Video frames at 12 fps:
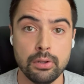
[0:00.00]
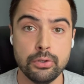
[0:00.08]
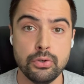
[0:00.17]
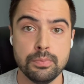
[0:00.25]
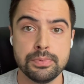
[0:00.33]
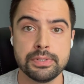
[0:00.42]

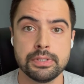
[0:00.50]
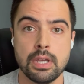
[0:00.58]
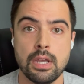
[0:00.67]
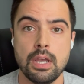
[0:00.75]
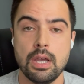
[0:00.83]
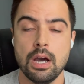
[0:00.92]
loops.
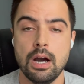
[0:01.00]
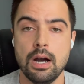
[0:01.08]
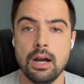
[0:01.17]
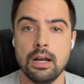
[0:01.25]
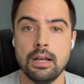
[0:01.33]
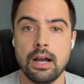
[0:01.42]

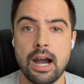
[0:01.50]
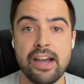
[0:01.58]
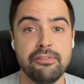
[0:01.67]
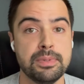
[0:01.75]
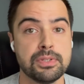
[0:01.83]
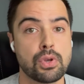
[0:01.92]

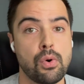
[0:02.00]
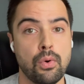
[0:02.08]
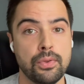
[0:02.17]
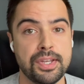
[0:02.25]
I've been told